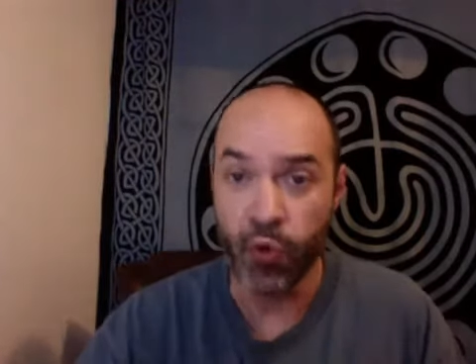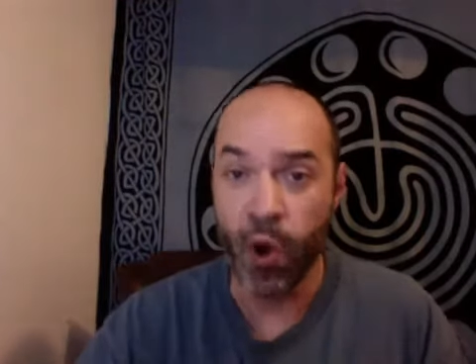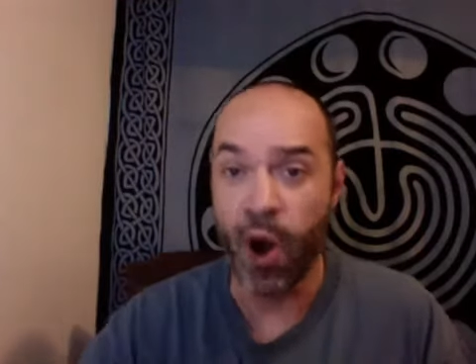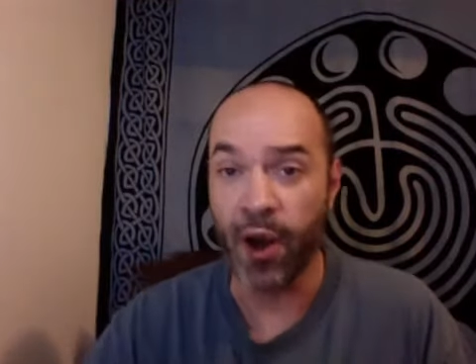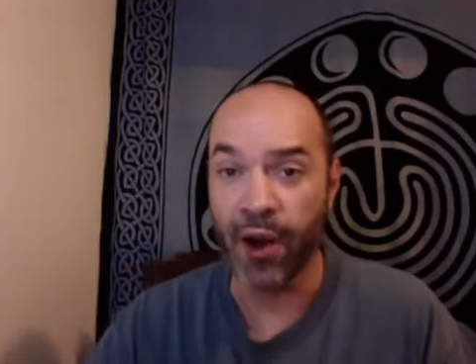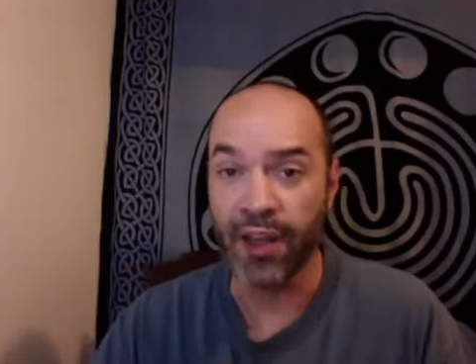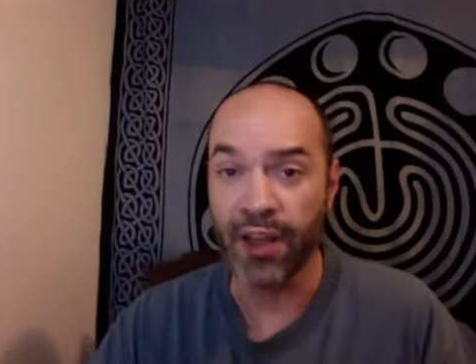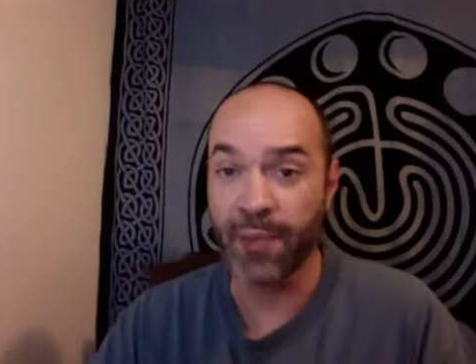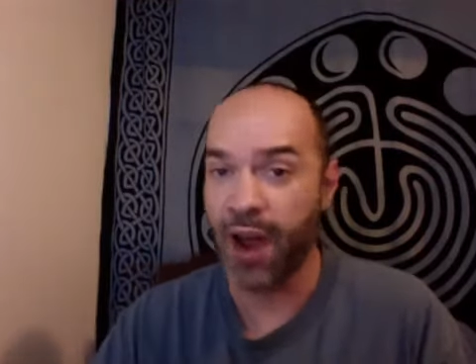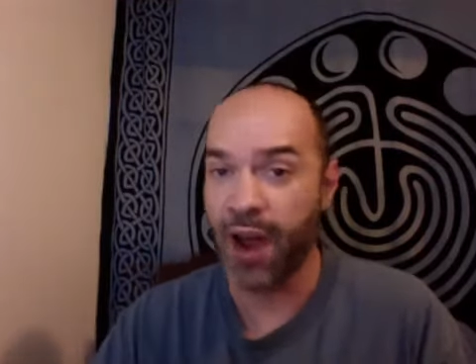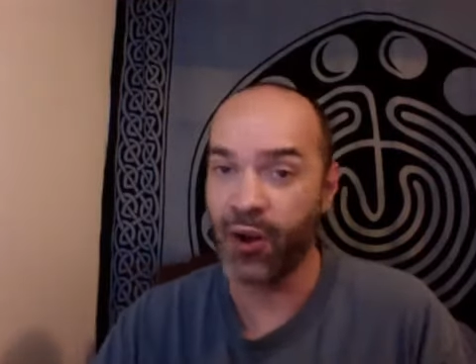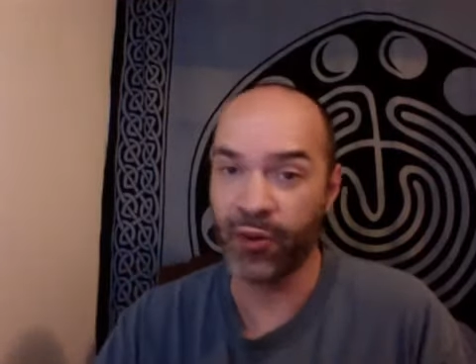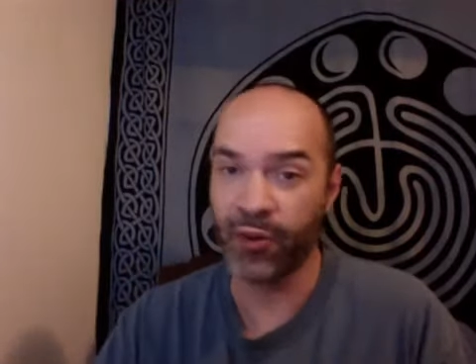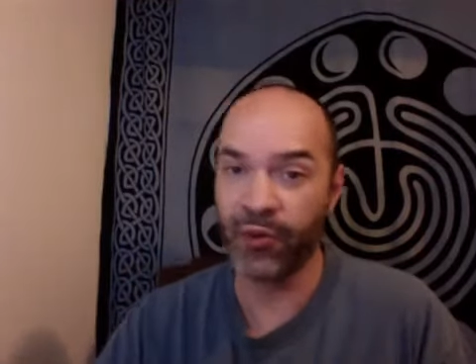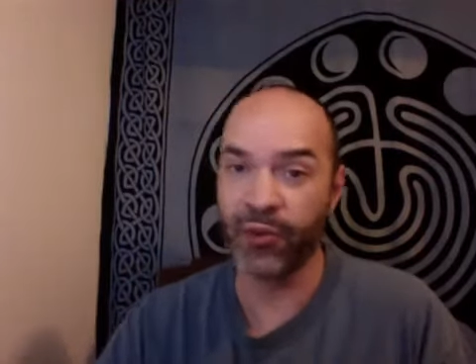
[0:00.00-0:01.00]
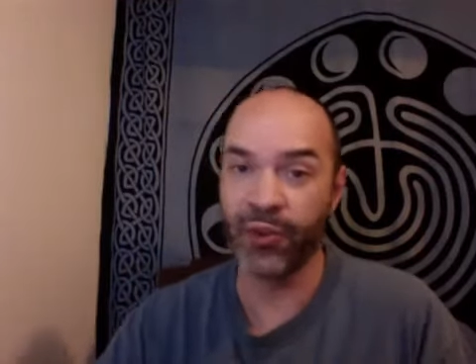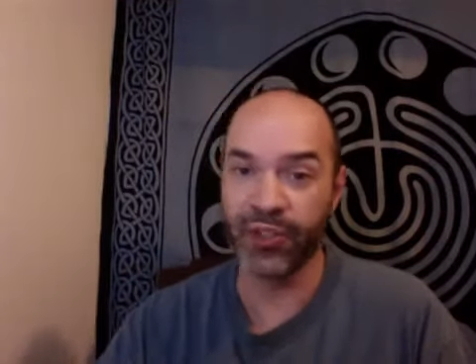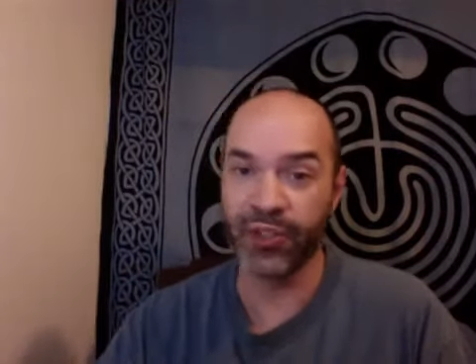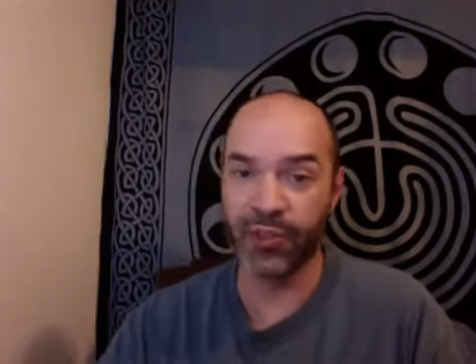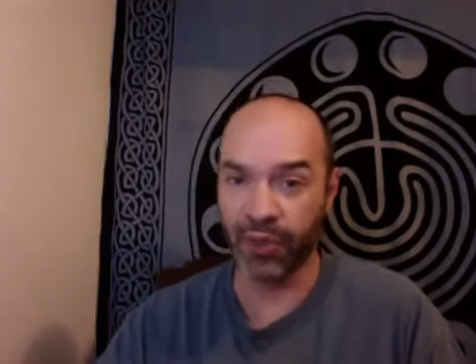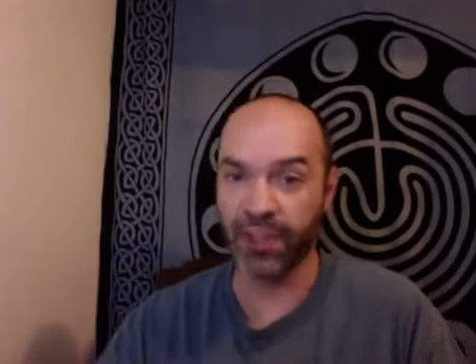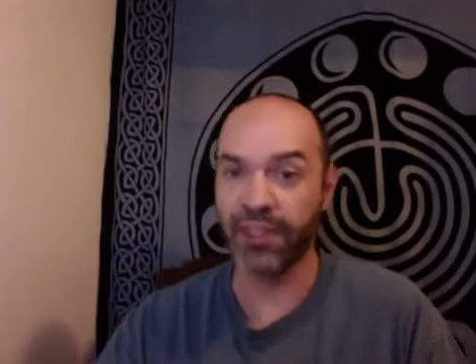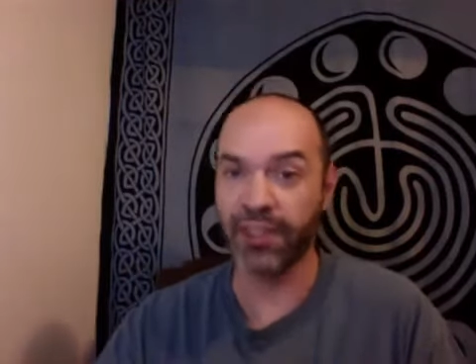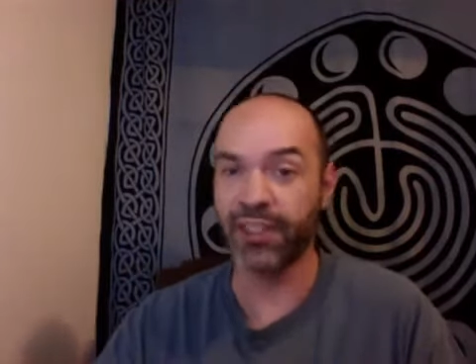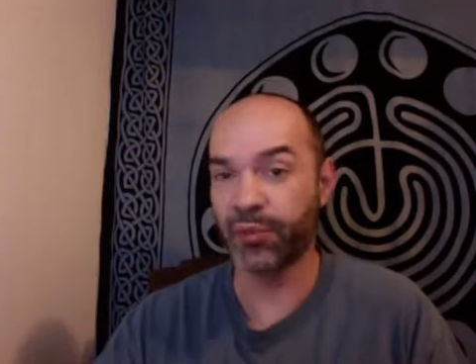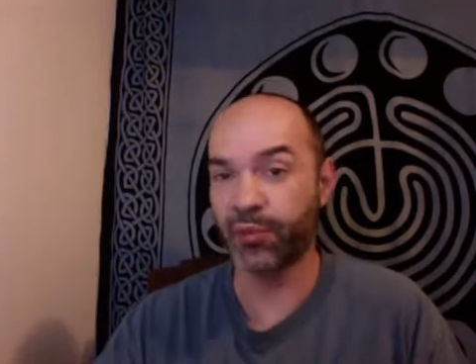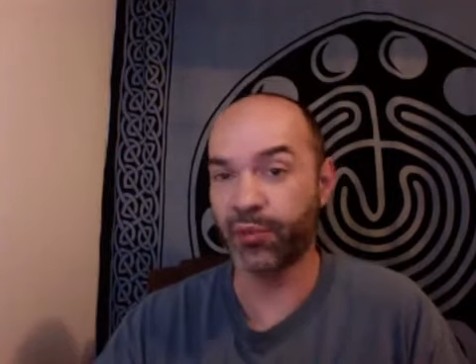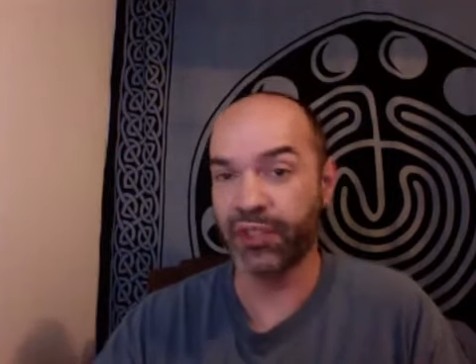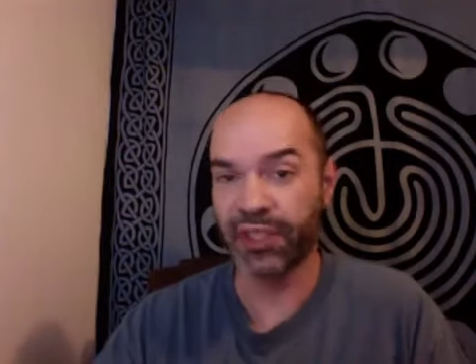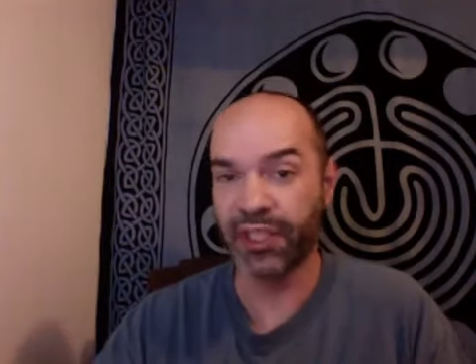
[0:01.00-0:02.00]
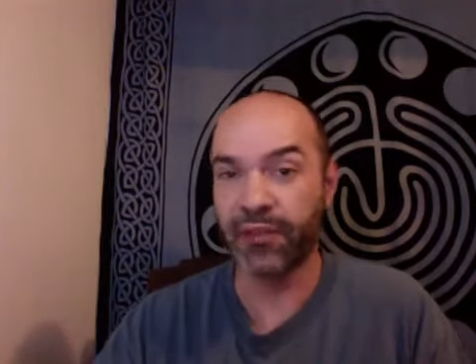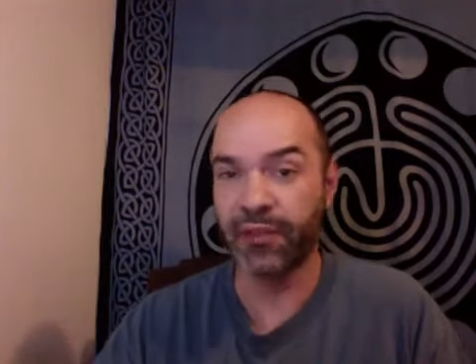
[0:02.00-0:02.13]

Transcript: are as powerful as you're willing to believe.